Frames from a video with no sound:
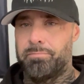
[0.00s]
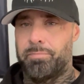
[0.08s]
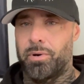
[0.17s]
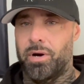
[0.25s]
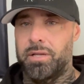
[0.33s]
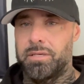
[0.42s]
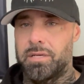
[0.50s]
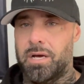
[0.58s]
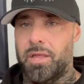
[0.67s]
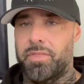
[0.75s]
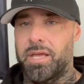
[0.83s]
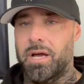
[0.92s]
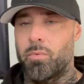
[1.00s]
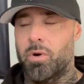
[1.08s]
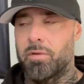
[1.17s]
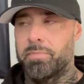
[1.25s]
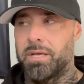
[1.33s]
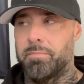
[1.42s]
but I think I want
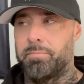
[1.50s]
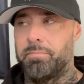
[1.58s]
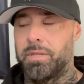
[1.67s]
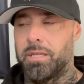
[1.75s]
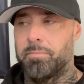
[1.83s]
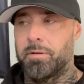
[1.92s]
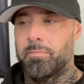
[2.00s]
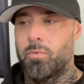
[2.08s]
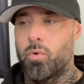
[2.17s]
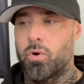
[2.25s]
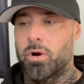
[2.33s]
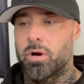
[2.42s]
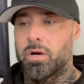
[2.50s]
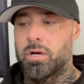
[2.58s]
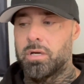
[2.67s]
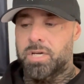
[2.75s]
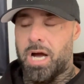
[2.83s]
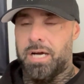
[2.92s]
to be a little bit more
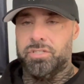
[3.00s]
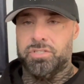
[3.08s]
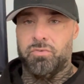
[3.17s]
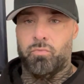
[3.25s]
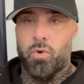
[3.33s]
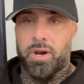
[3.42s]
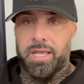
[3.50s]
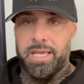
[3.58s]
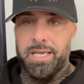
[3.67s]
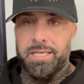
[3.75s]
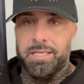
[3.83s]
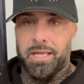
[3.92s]
cautious of what I eat,